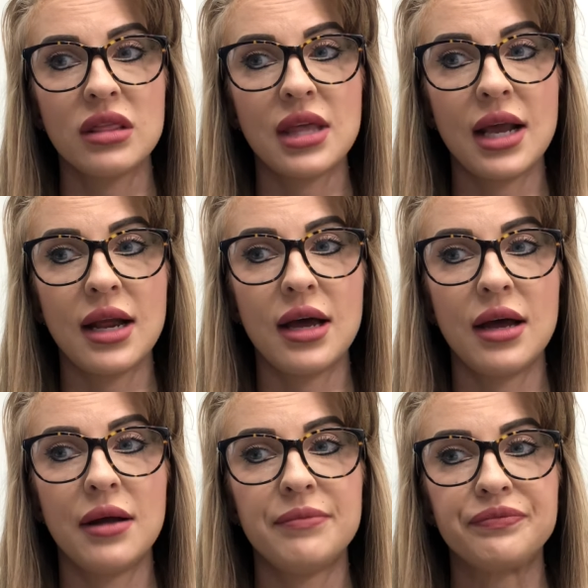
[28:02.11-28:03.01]
that
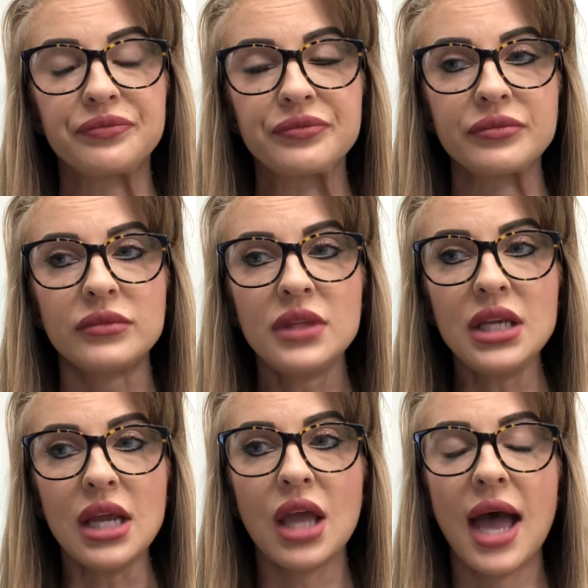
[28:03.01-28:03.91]

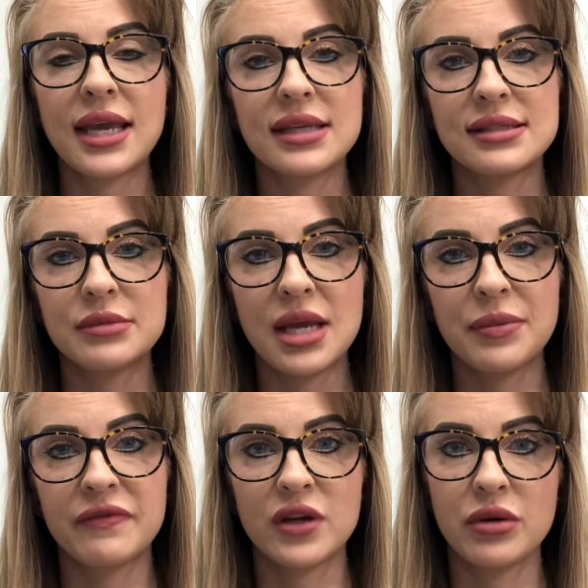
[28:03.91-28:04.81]
I get some type
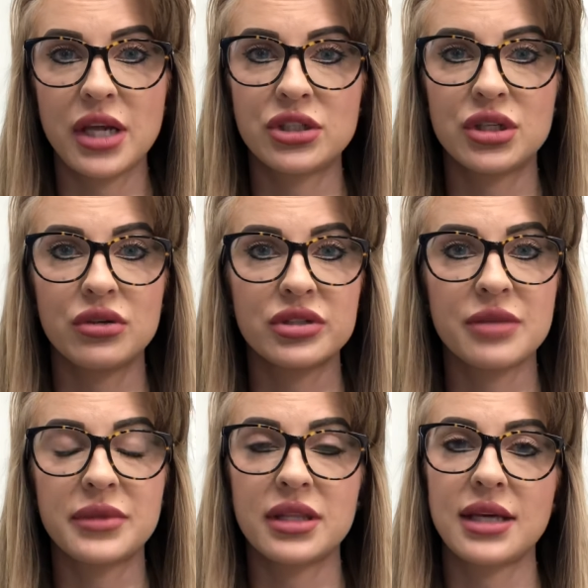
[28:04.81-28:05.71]
of donation or
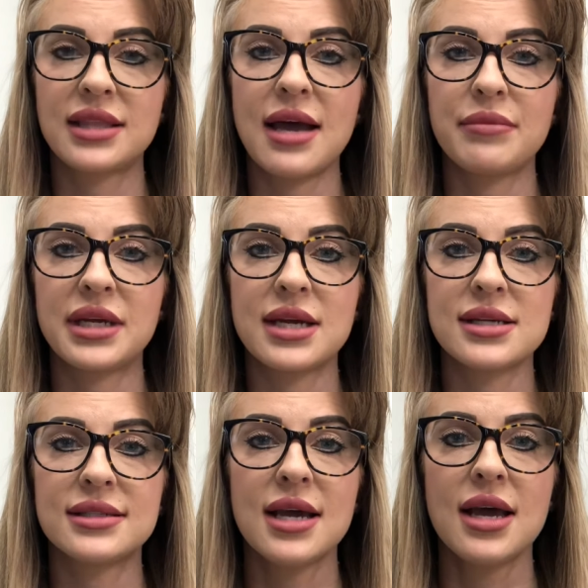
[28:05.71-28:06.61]
something like that,
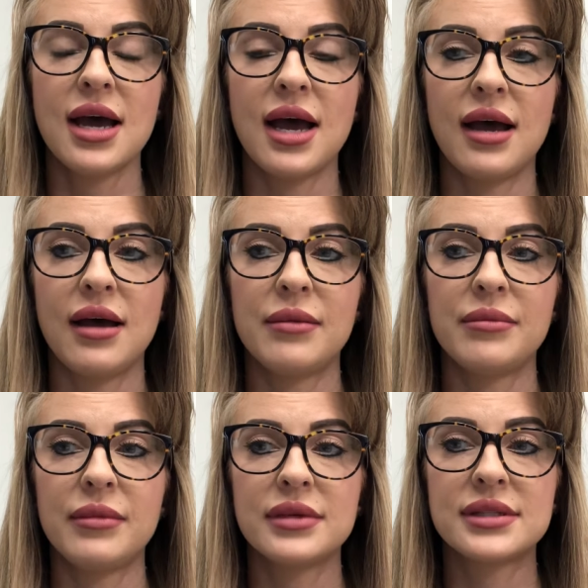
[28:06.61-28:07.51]
because
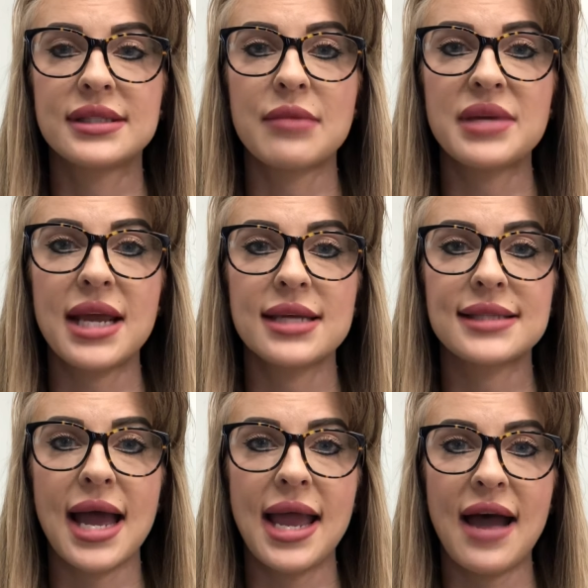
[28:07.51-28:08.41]
some days
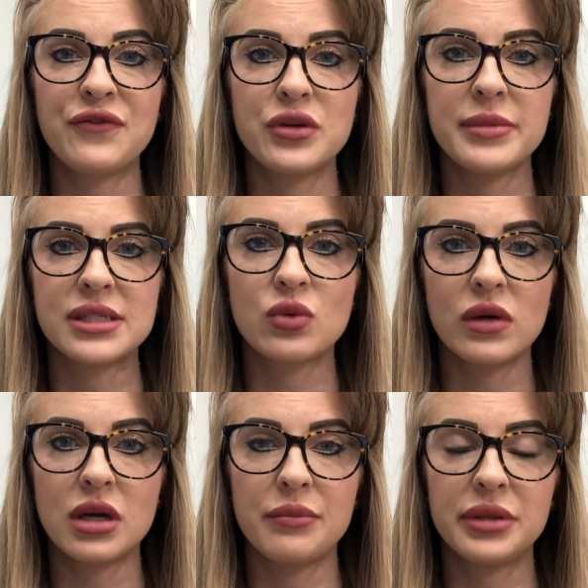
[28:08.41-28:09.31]
I have to miss
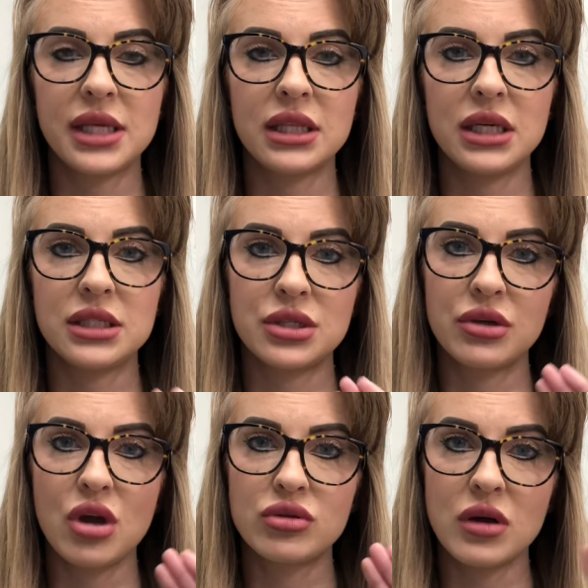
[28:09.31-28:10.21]
work completely to
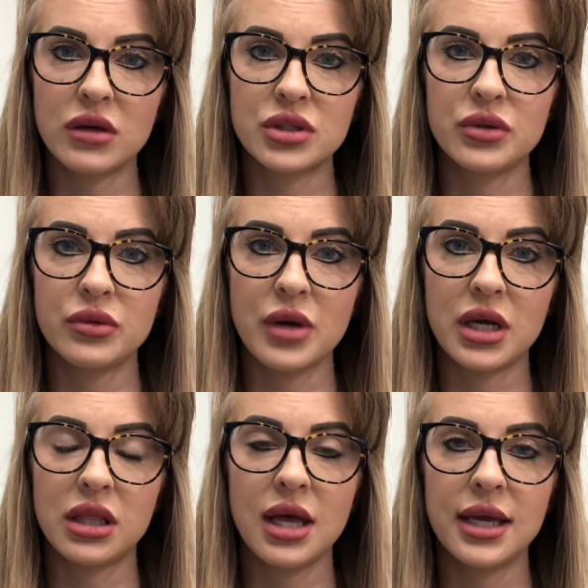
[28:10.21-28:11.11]
go talk to a
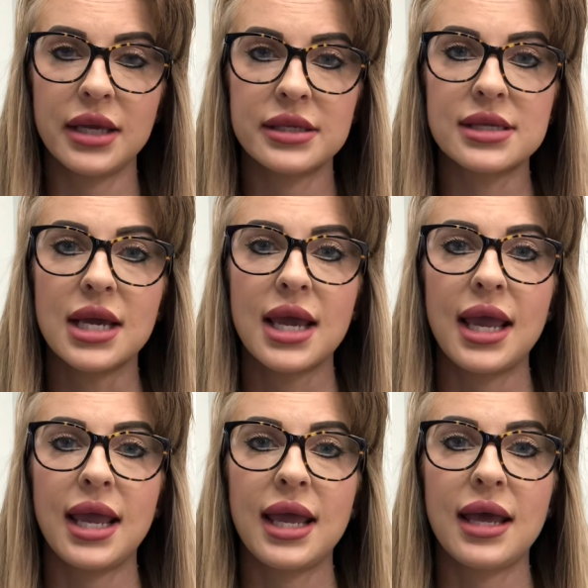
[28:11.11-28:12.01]
client.
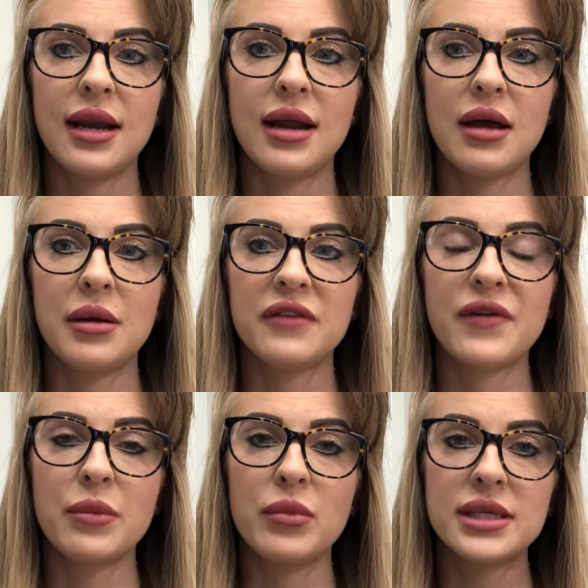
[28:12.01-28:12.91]
And if
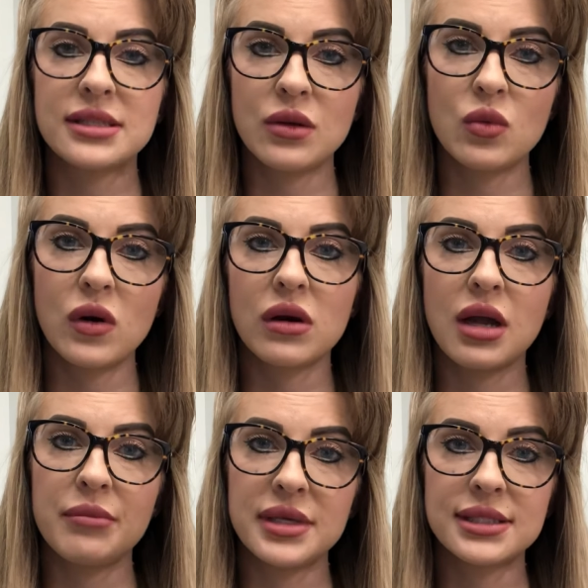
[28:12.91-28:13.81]
I'm missing work,
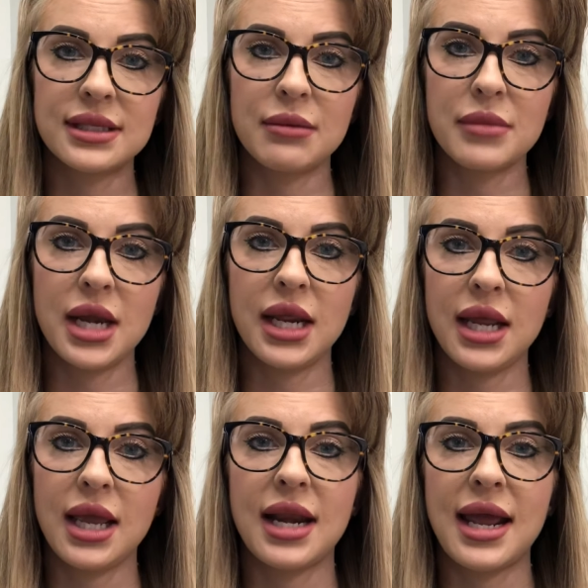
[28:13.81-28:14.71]
I'm missing
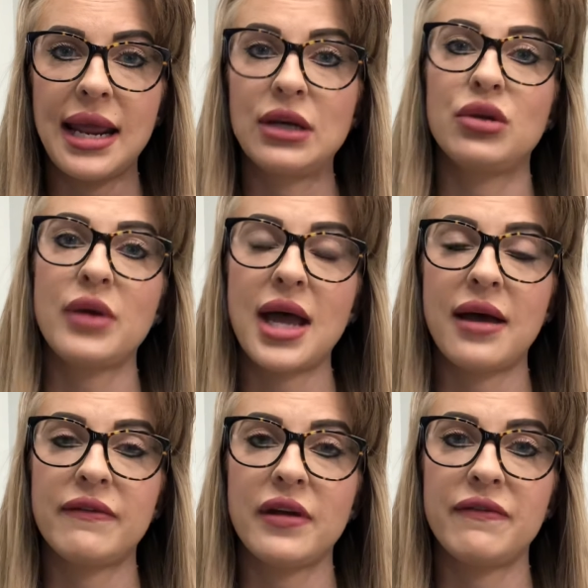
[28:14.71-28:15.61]
money, and I do
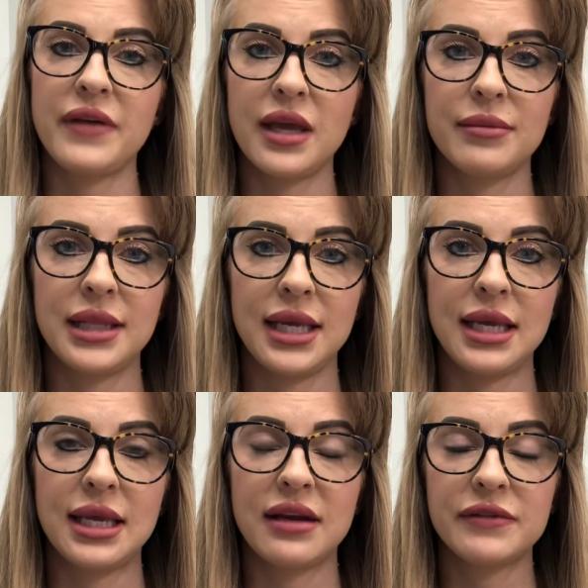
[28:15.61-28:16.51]
have a
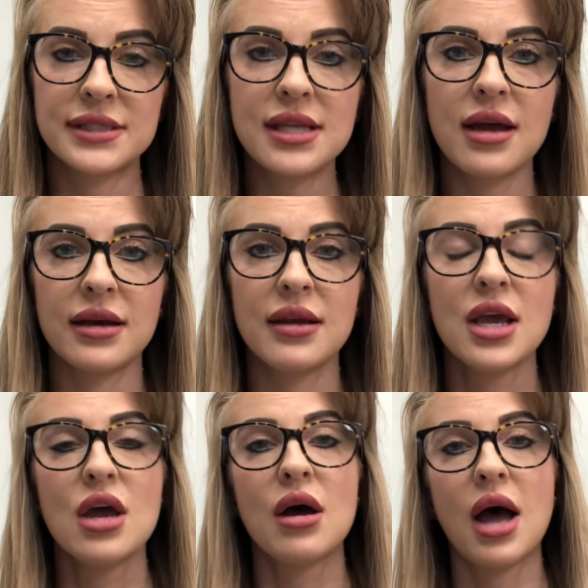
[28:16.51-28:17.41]
family and a son.
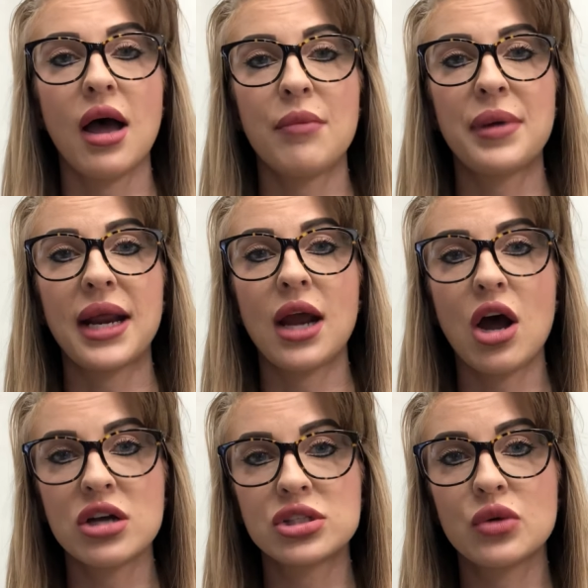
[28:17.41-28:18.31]
But I
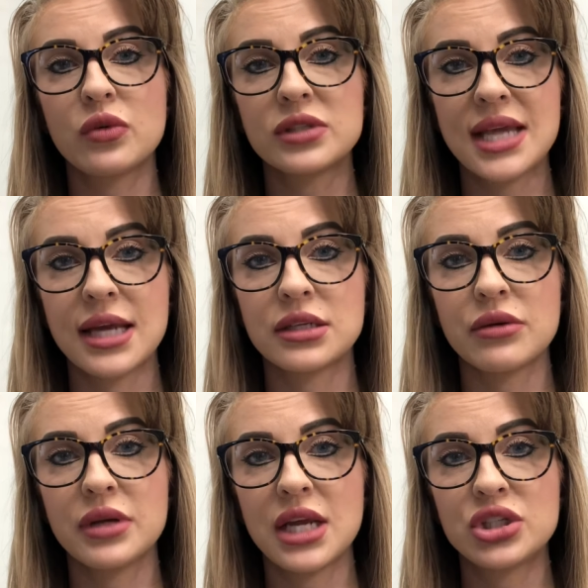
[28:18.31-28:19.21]
also will take
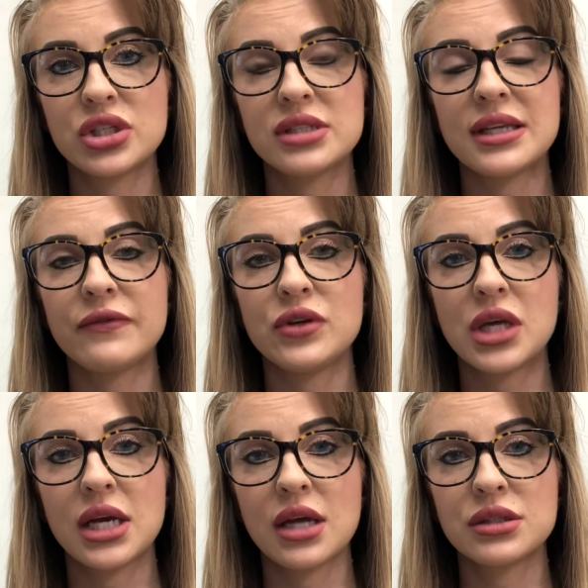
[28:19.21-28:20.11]
donations if you
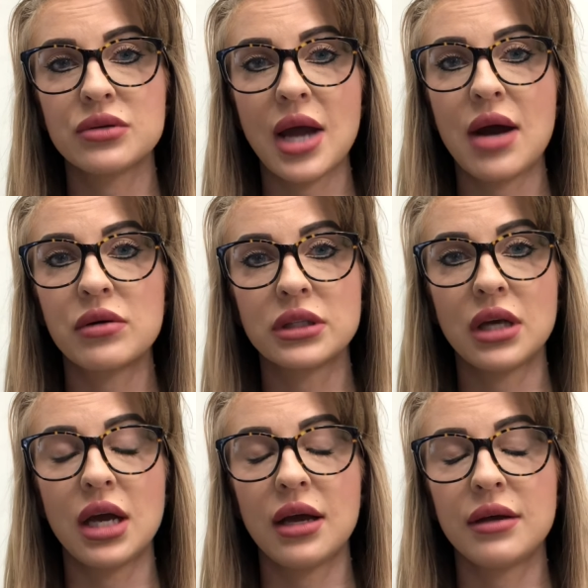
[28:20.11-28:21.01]
cannot do
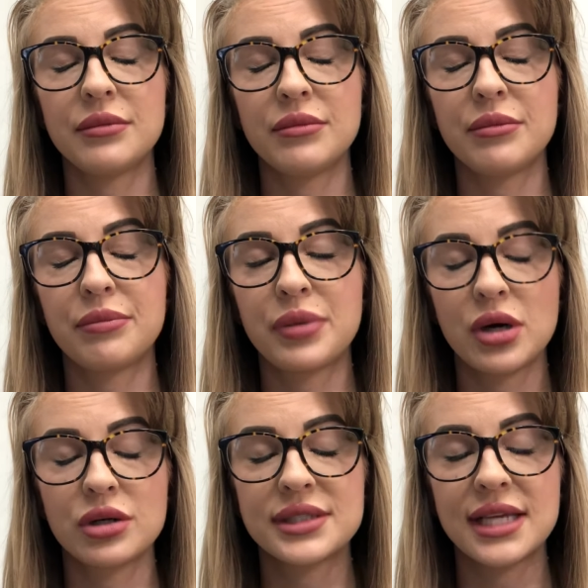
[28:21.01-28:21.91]
our
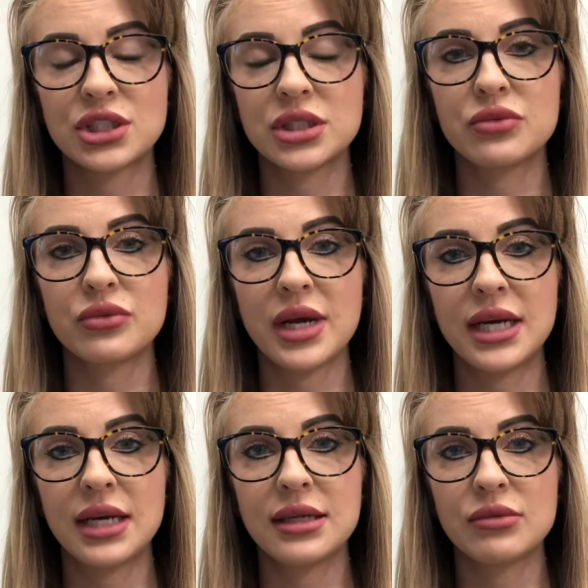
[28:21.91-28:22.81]
per session
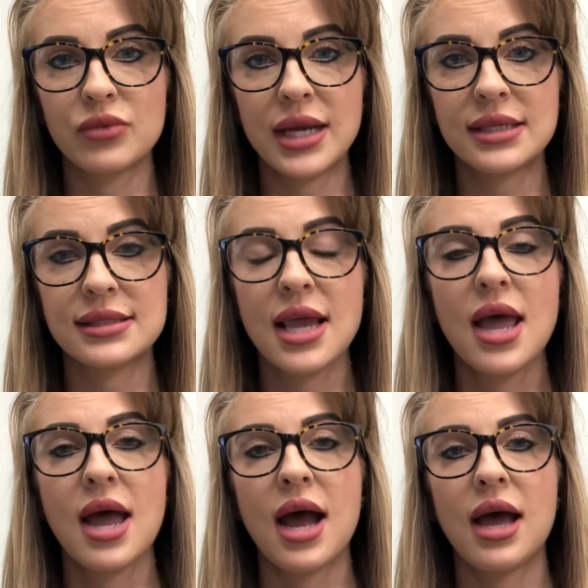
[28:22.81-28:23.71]
rates.
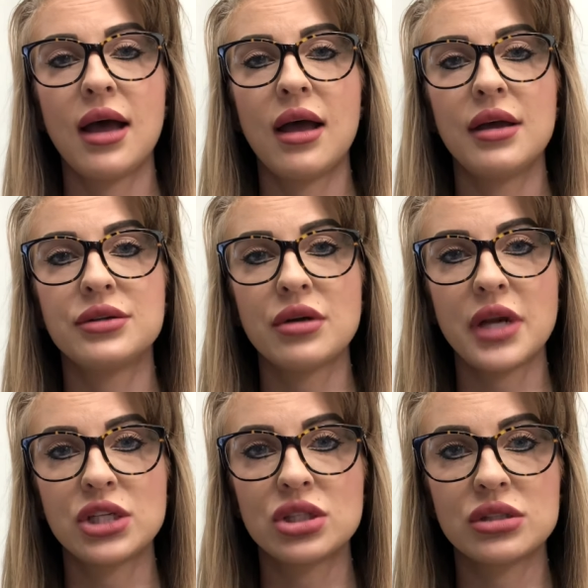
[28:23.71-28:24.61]

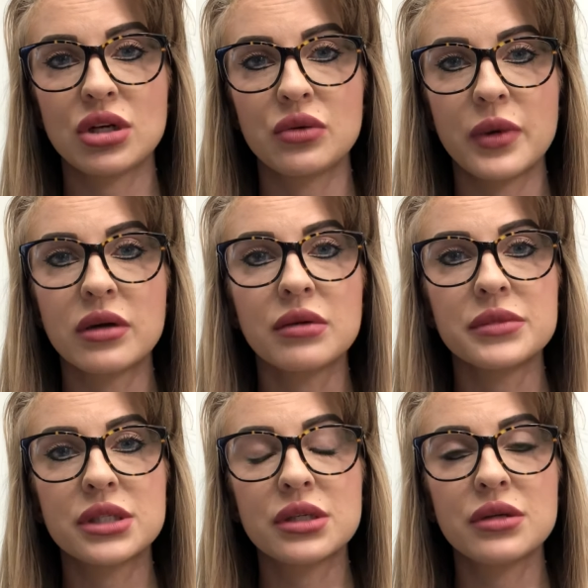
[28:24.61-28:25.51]
Donations are welcome
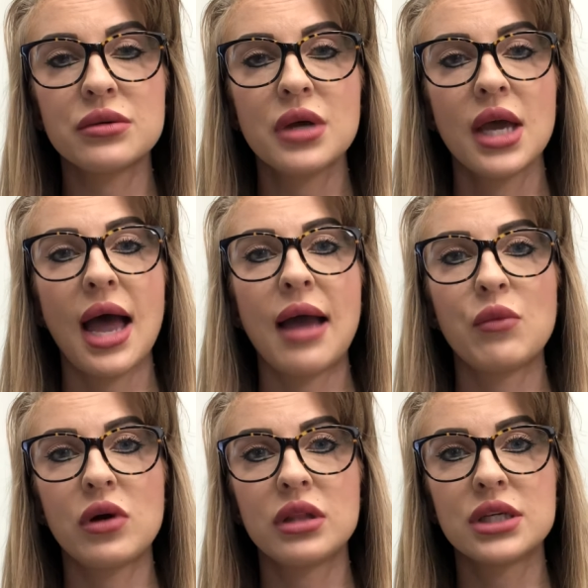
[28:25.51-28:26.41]
too. I'm
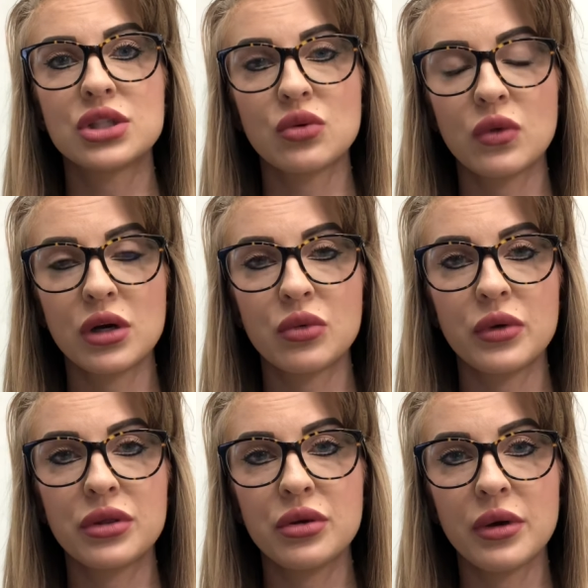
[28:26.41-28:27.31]
willing to work
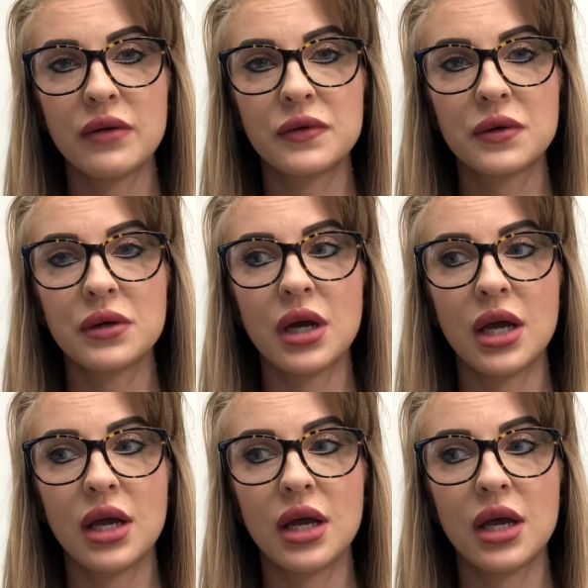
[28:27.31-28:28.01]
with whoever.